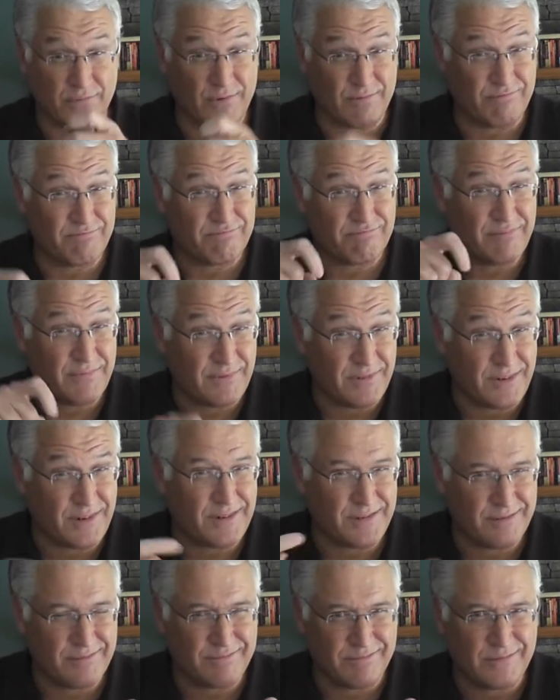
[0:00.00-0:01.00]
Now, it's hard to go
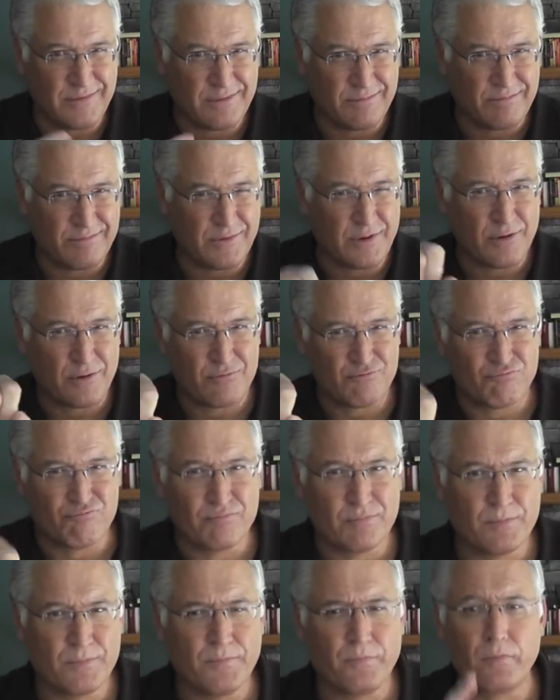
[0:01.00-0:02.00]
through hard times
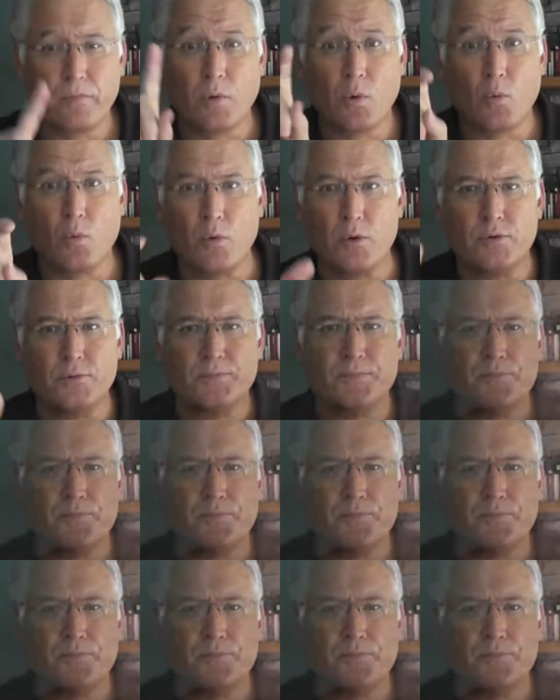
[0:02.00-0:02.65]
sometimes, right?